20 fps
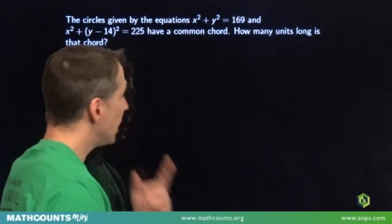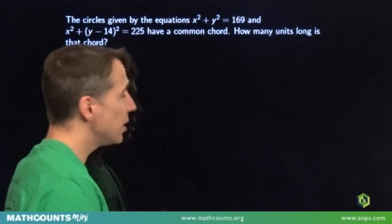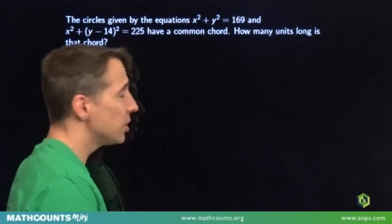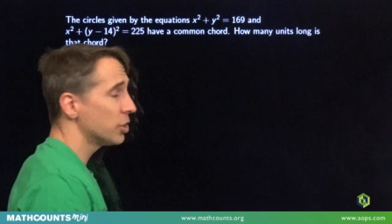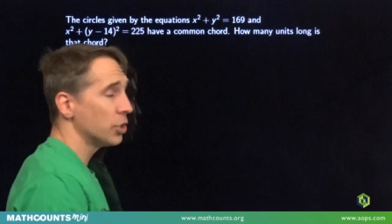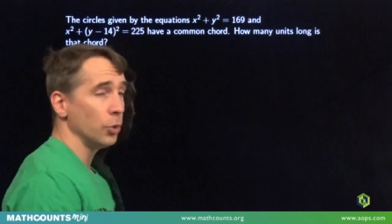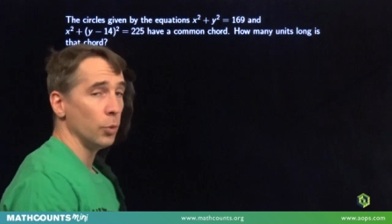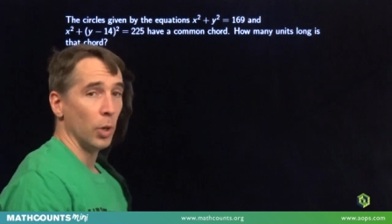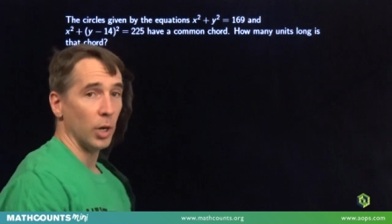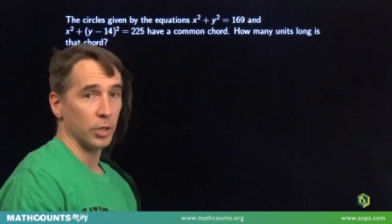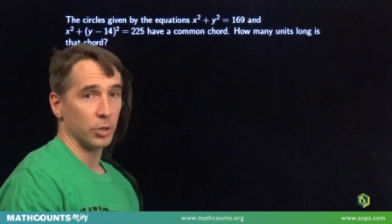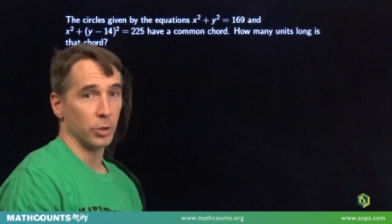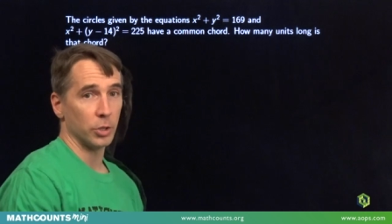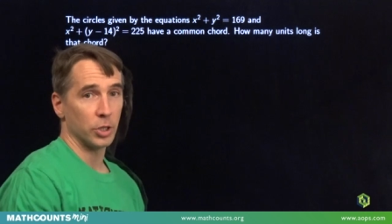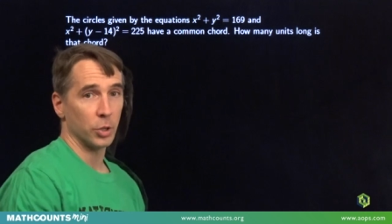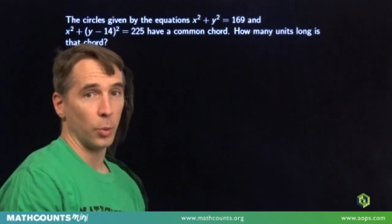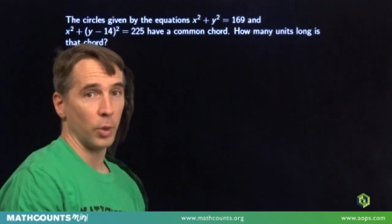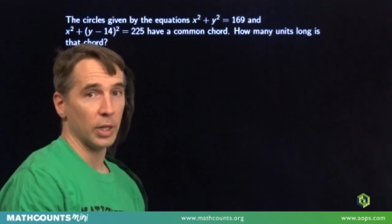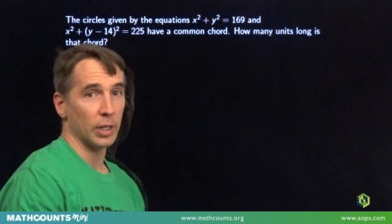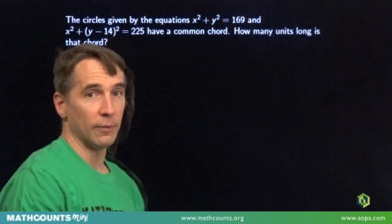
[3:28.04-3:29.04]
is
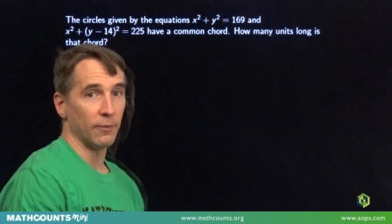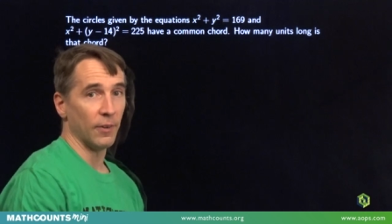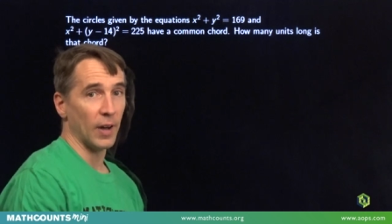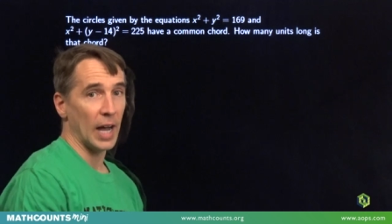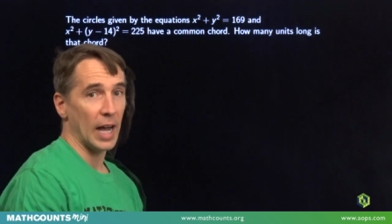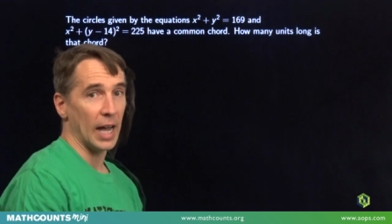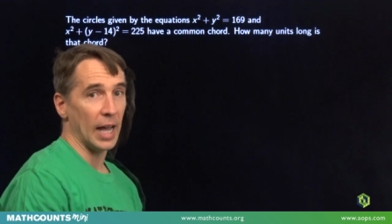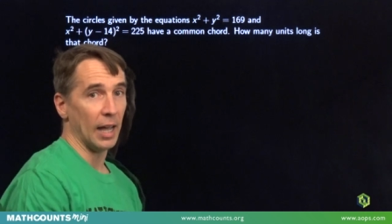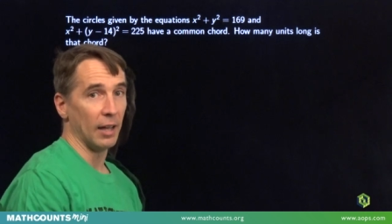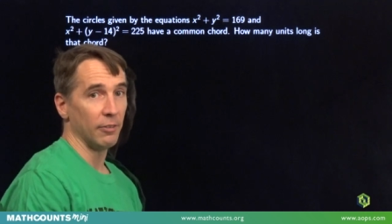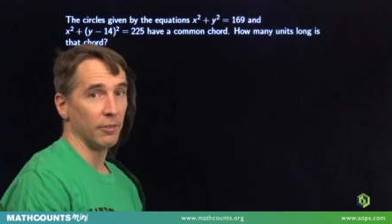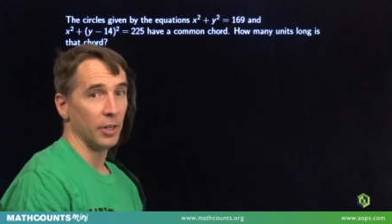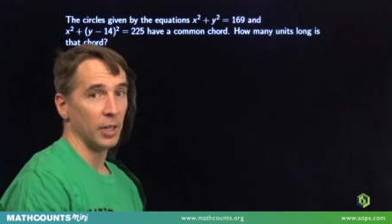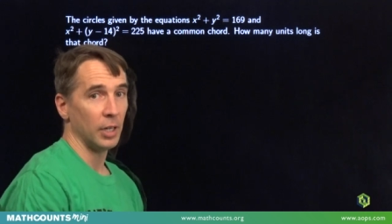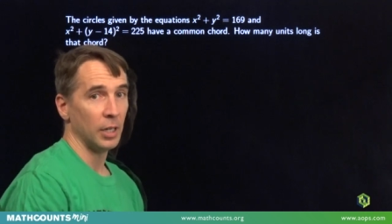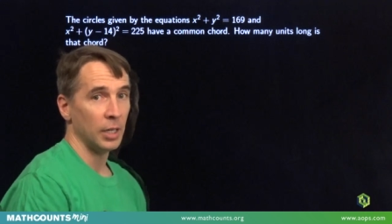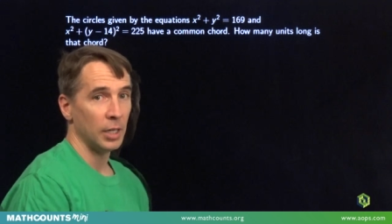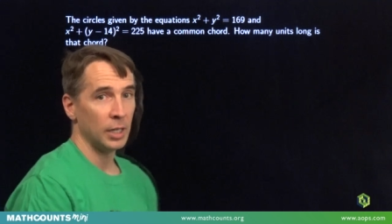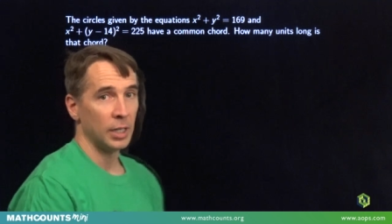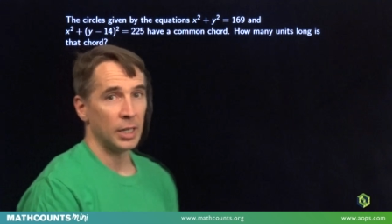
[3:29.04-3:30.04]
225.
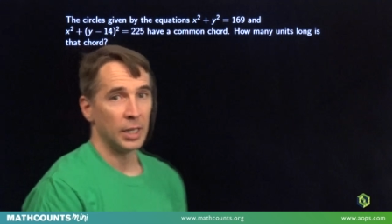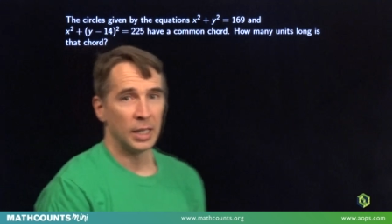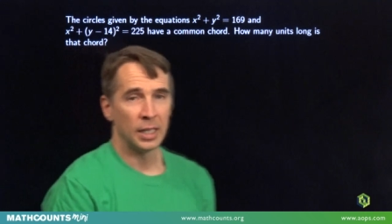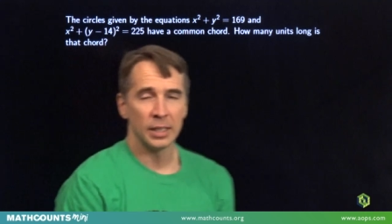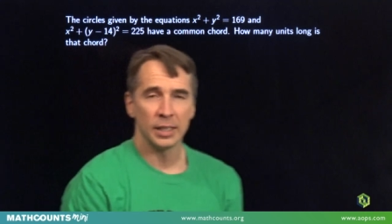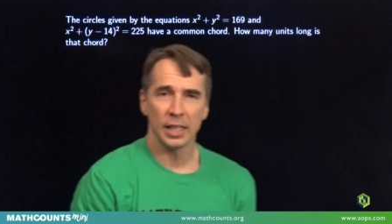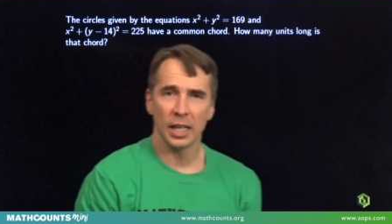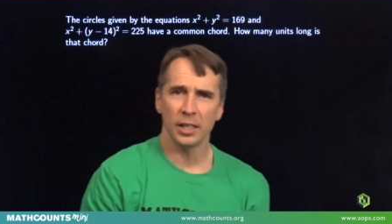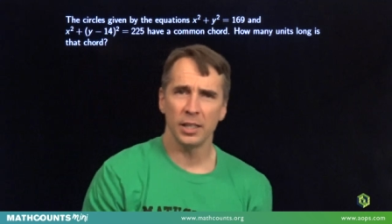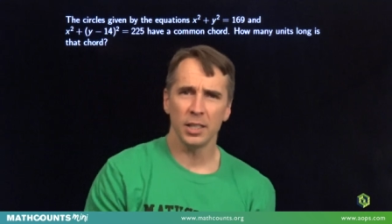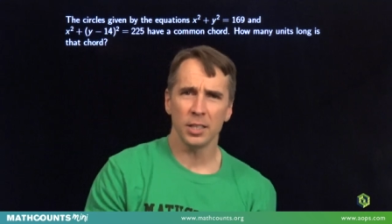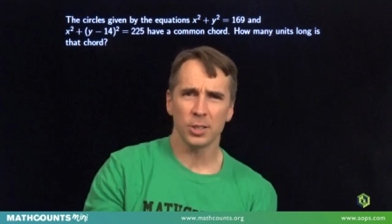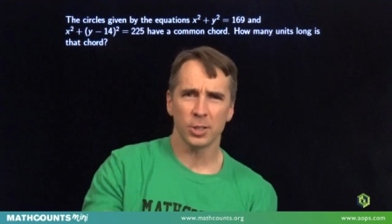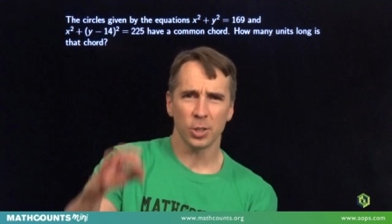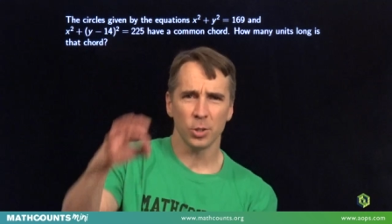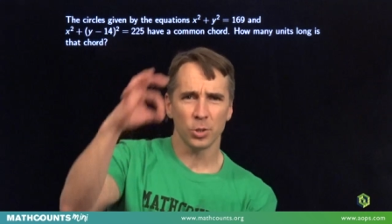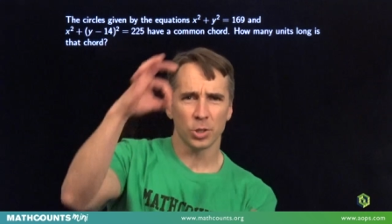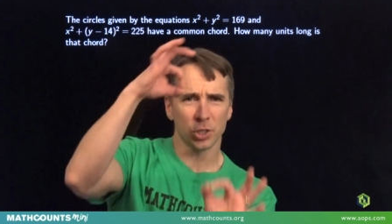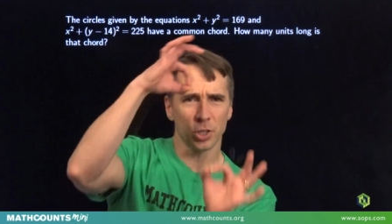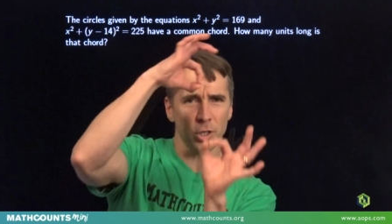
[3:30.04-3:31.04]
Now these
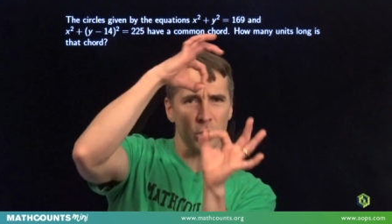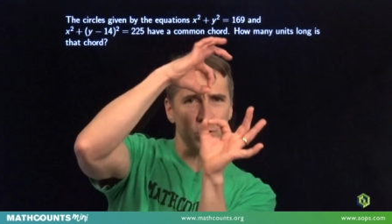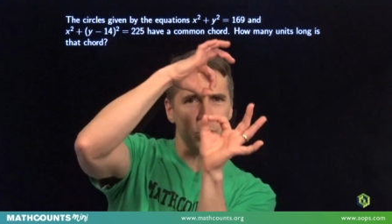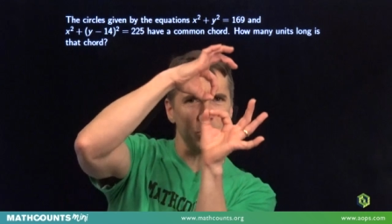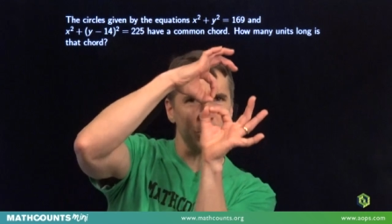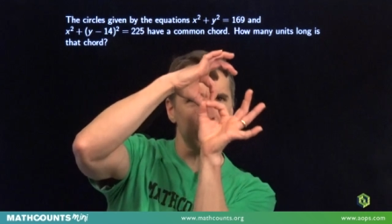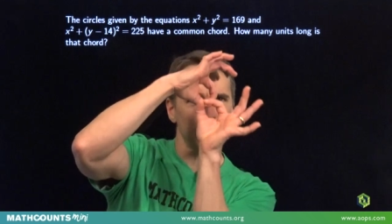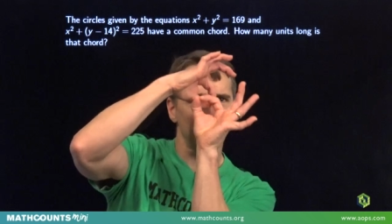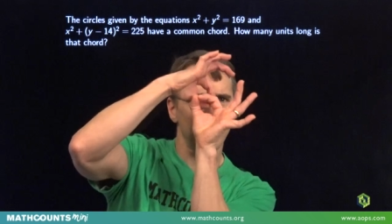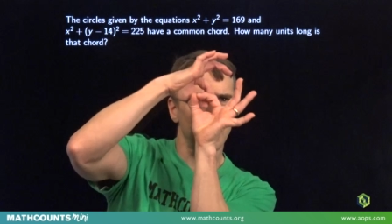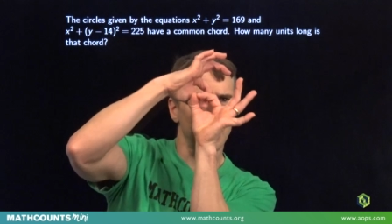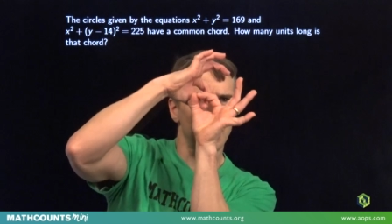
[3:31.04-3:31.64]
two circles